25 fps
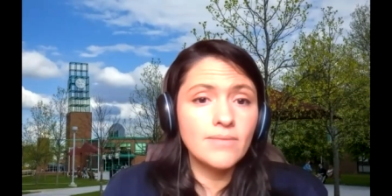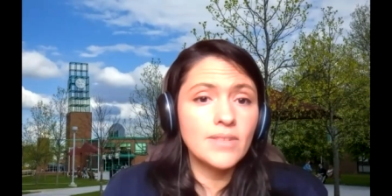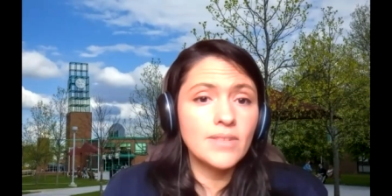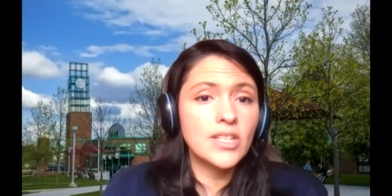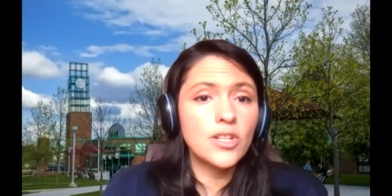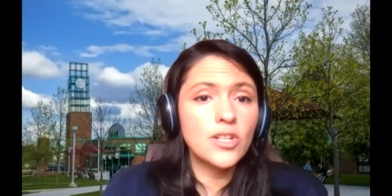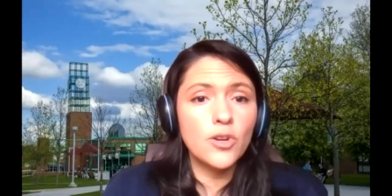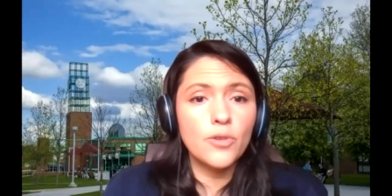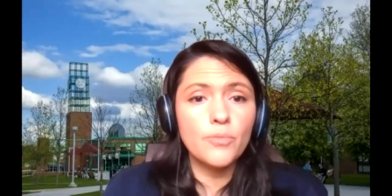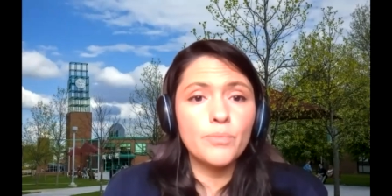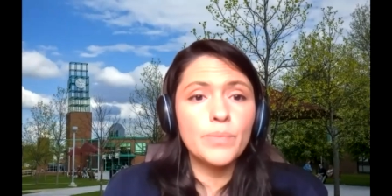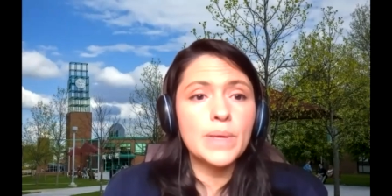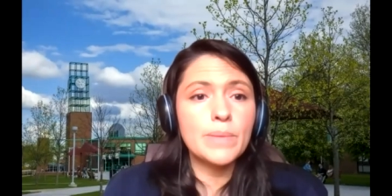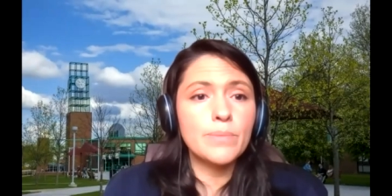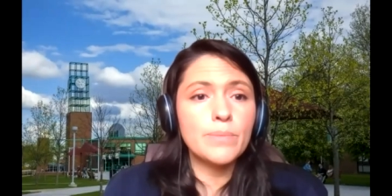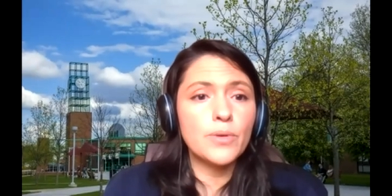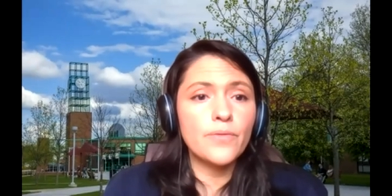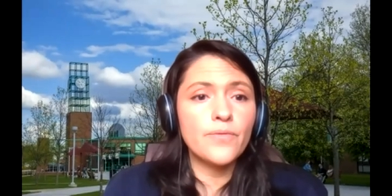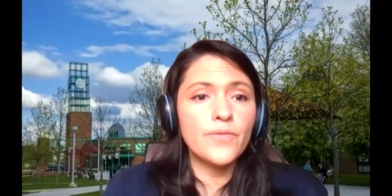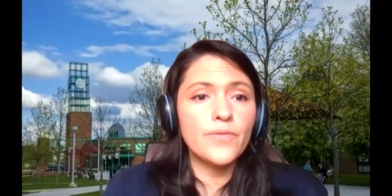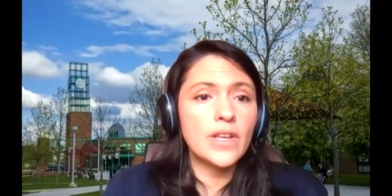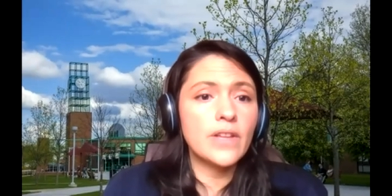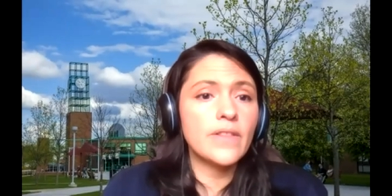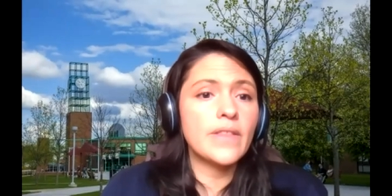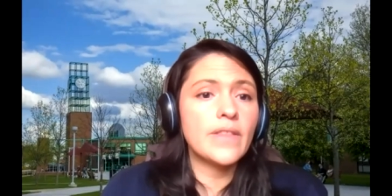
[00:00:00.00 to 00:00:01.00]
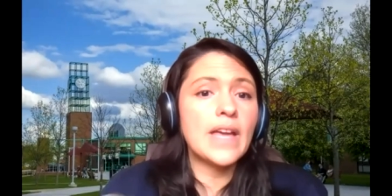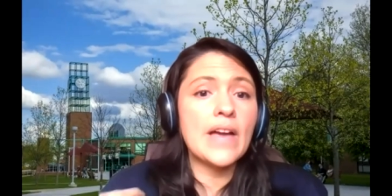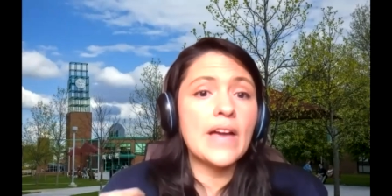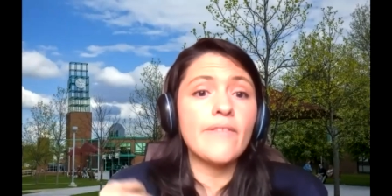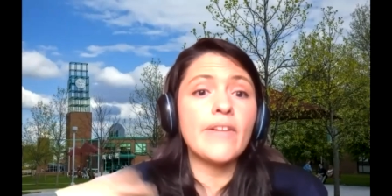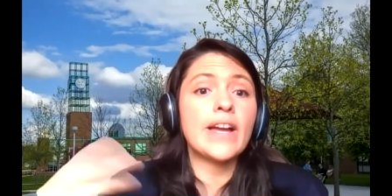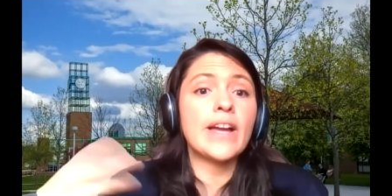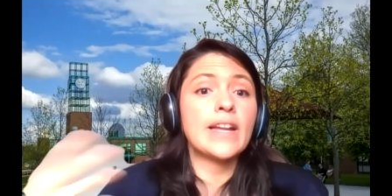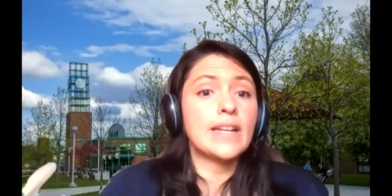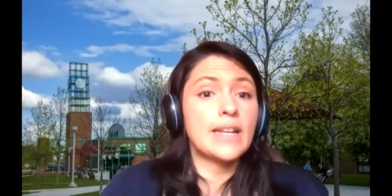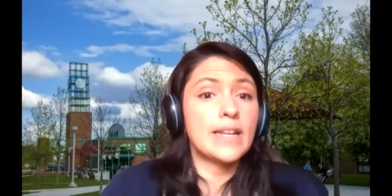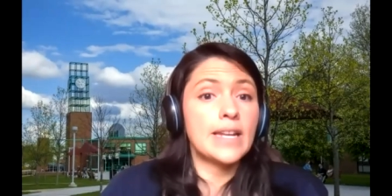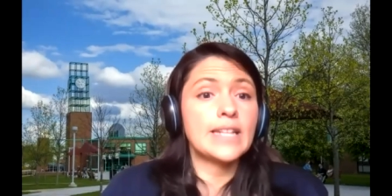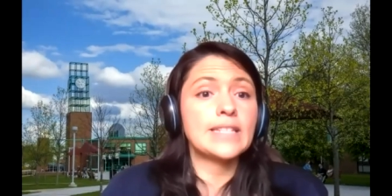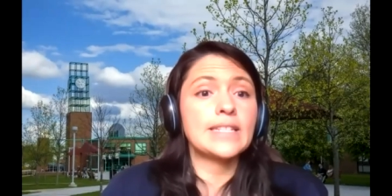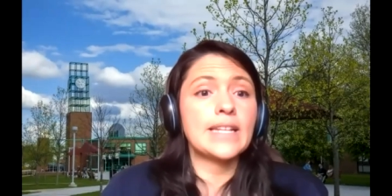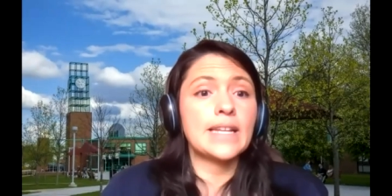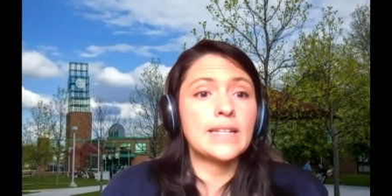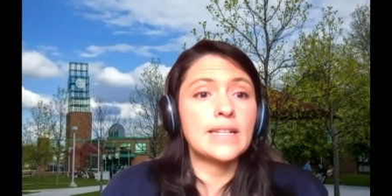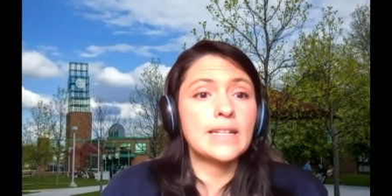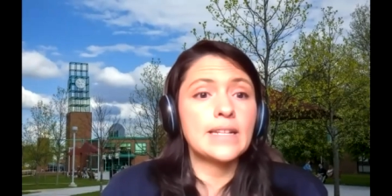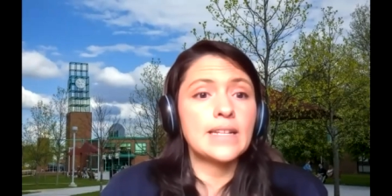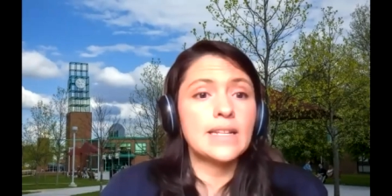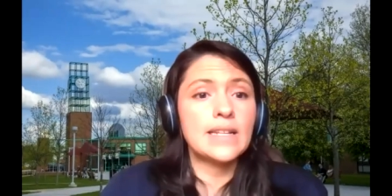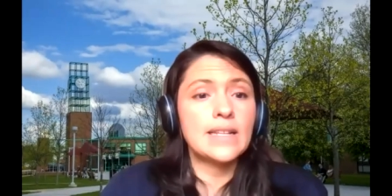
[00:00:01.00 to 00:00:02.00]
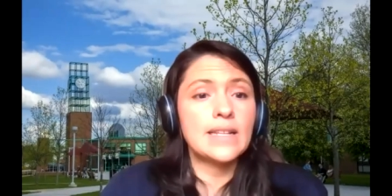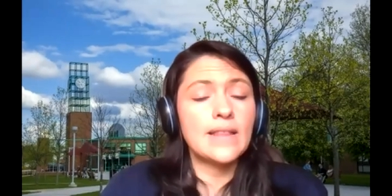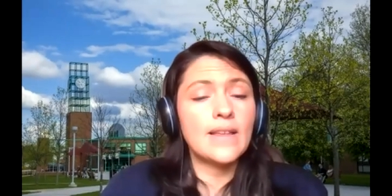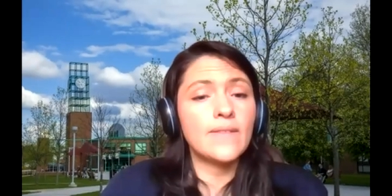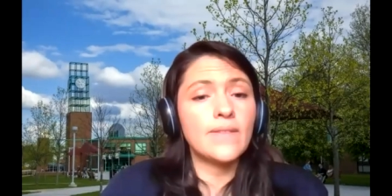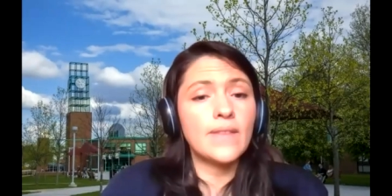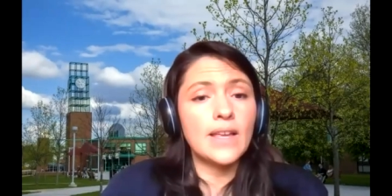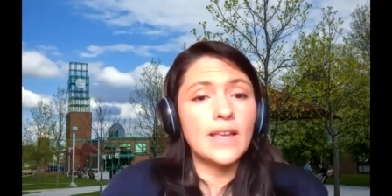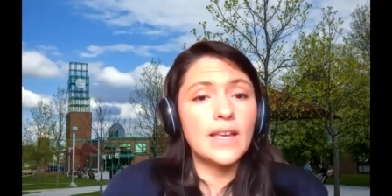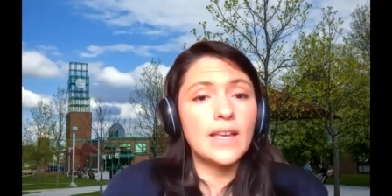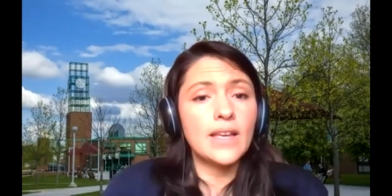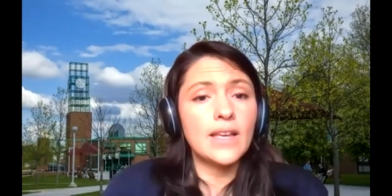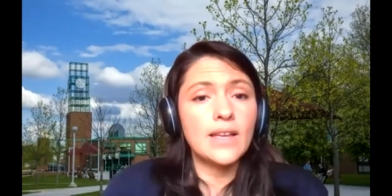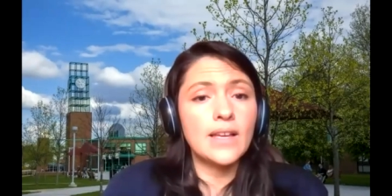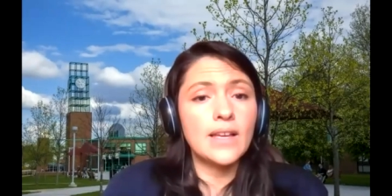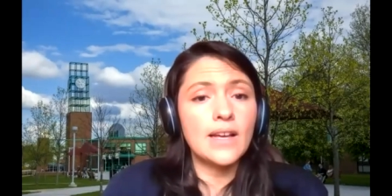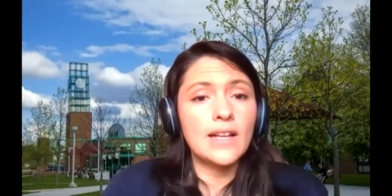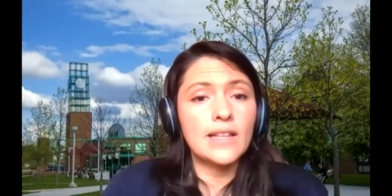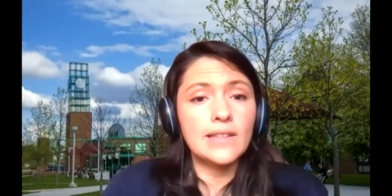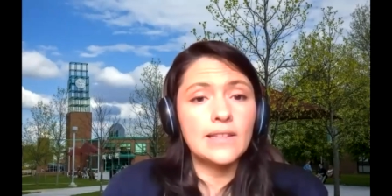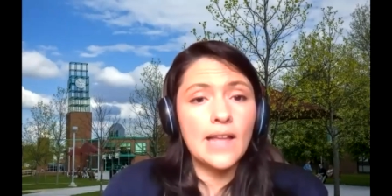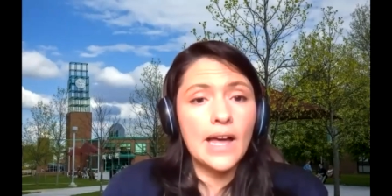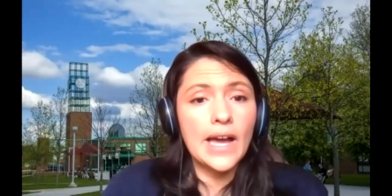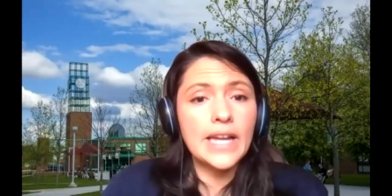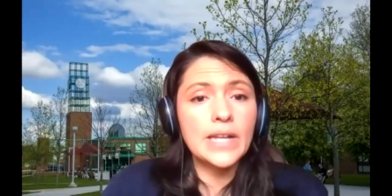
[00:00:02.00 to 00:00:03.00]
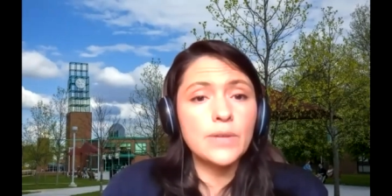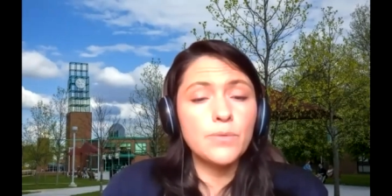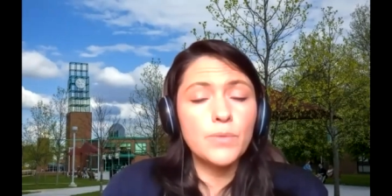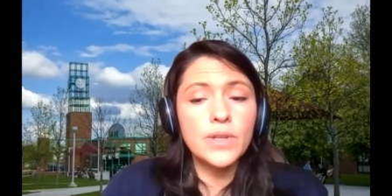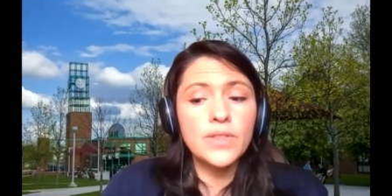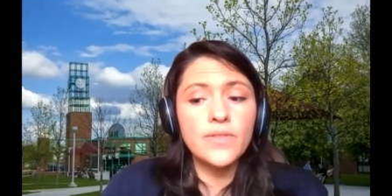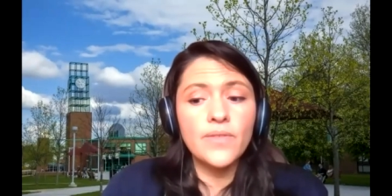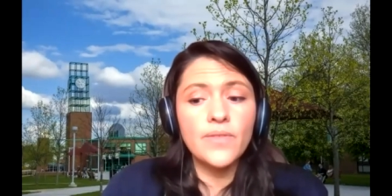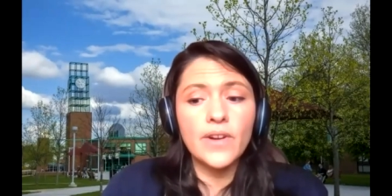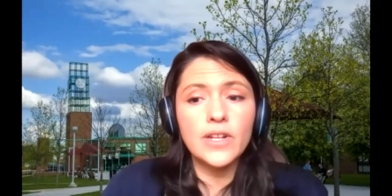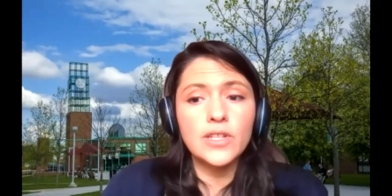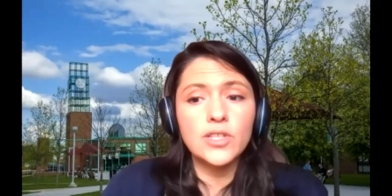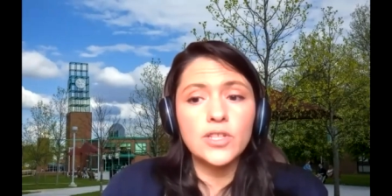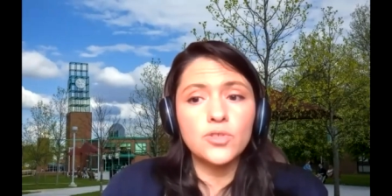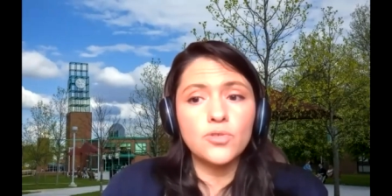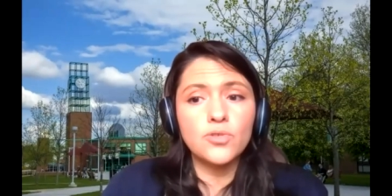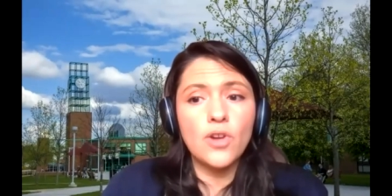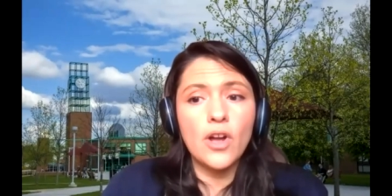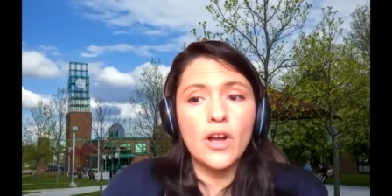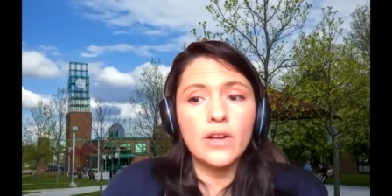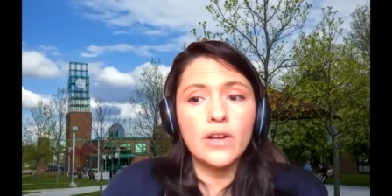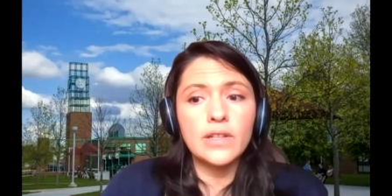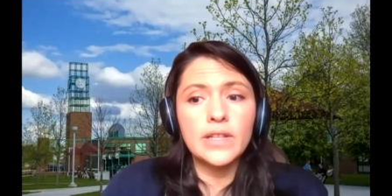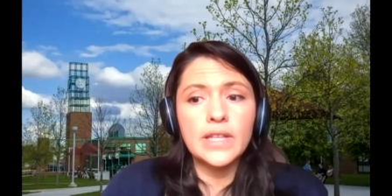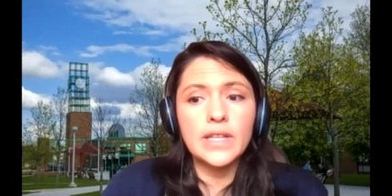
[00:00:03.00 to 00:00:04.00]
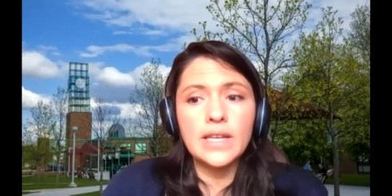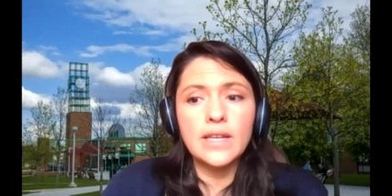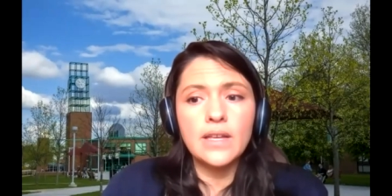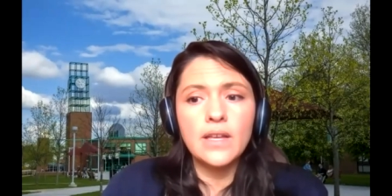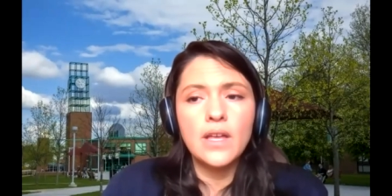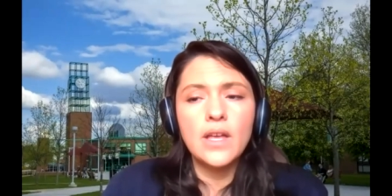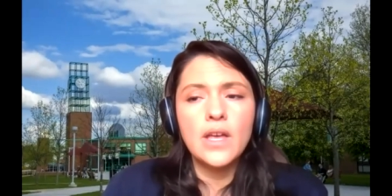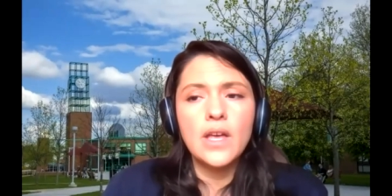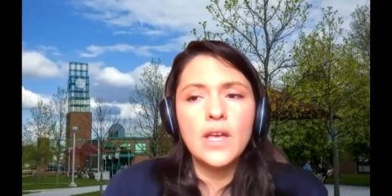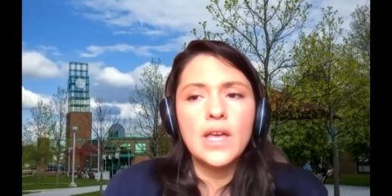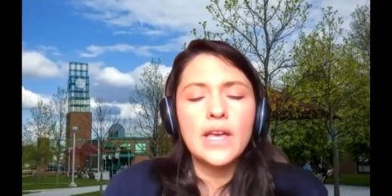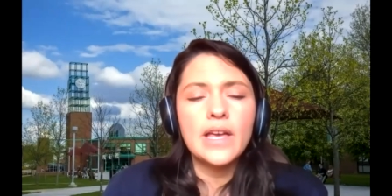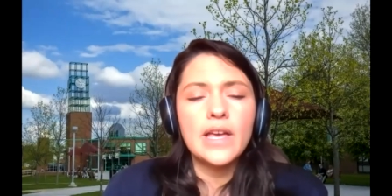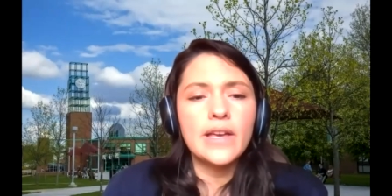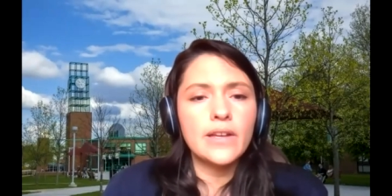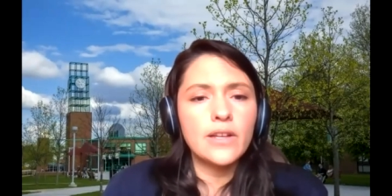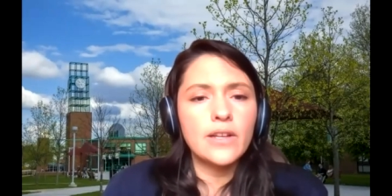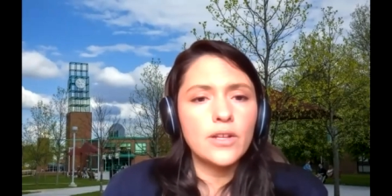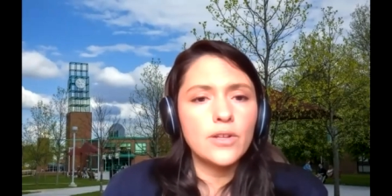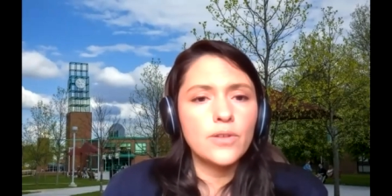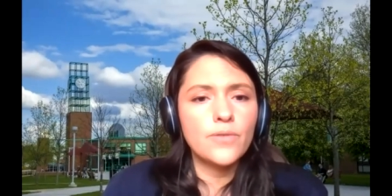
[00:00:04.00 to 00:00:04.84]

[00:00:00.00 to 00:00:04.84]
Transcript: You know, people feel they have an identity that they align with very strongly. It